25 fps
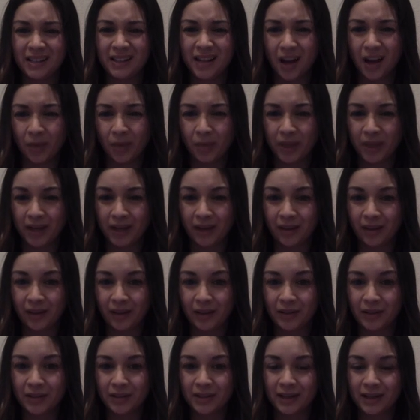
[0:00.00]
helping
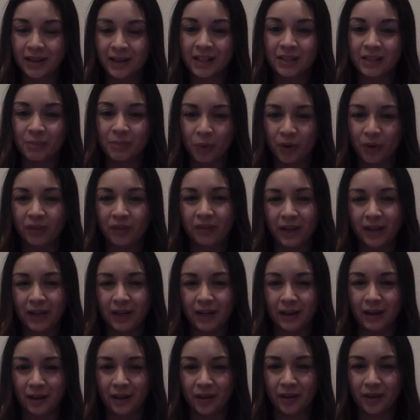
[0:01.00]
others and it's motivating
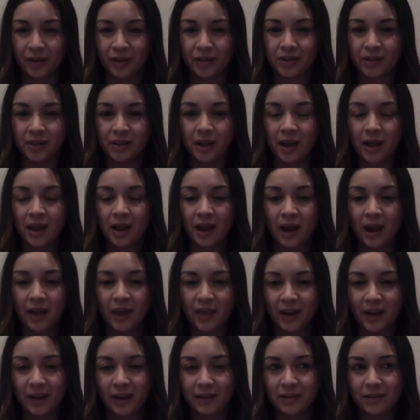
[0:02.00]
others, and
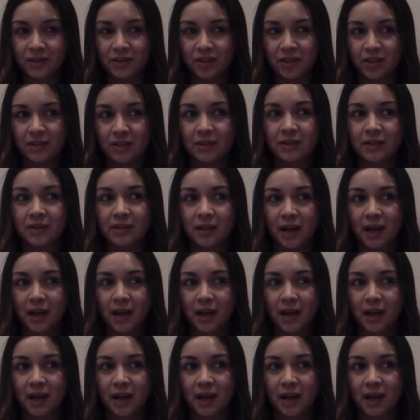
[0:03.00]
that's just